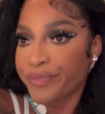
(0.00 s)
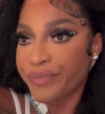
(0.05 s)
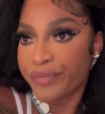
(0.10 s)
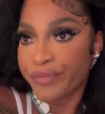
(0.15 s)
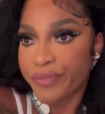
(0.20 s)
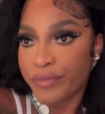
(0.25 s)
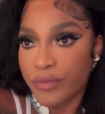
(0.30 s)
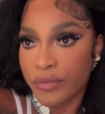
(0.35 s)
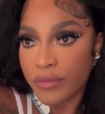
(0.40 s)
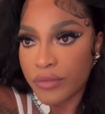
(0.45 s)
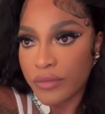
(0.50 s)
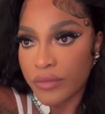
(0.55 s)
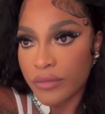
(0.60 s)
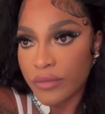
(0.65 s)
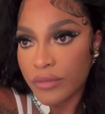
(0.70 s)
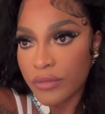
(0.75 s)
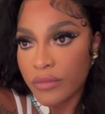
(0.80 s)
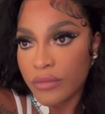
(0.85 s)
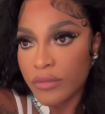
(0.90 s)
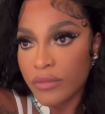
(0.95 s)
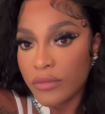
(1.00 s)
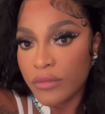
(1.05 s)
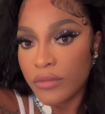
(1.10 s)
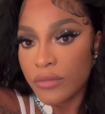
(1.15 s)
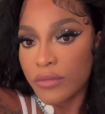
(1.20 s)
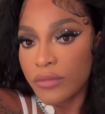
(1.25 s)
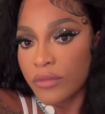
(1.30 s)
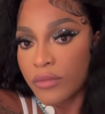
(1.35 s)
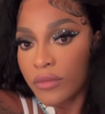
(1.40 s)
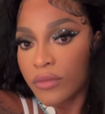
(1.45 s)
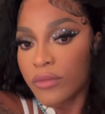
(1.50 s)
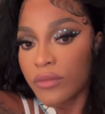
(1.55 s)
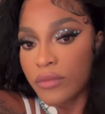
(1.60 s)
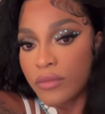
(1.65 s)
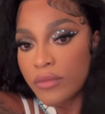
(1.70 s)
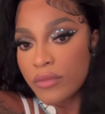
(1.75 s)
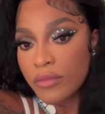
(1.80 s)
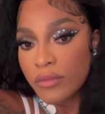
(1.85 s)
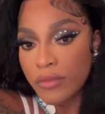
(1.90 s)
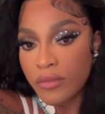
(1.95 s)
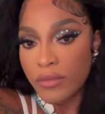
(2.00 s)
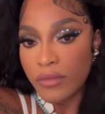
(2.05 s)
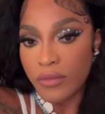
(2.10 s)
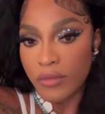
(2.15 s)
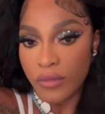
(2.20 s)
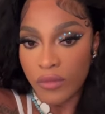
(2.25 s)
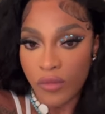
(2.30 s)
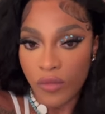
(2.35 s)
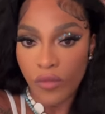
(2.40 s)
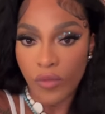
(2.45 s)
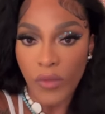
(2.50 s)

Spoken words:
(silence)